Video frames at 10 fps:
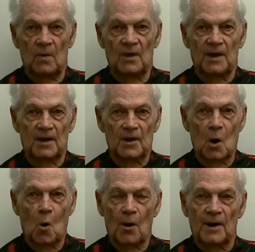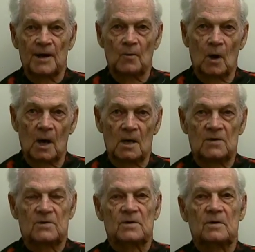They didn't know where he
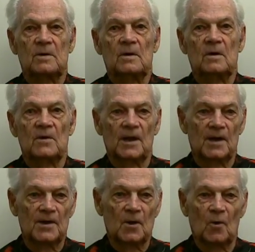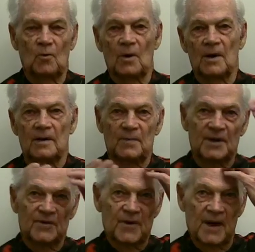was. They didn't know where he had
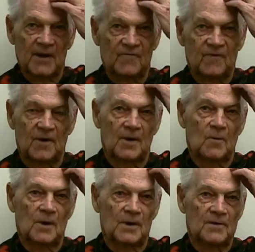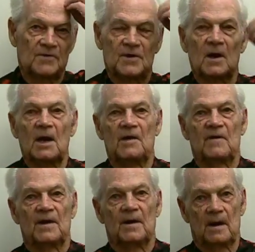been transferred or whether he still
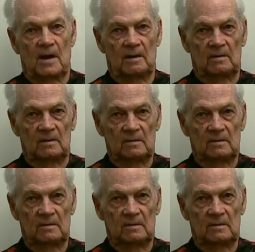living or not.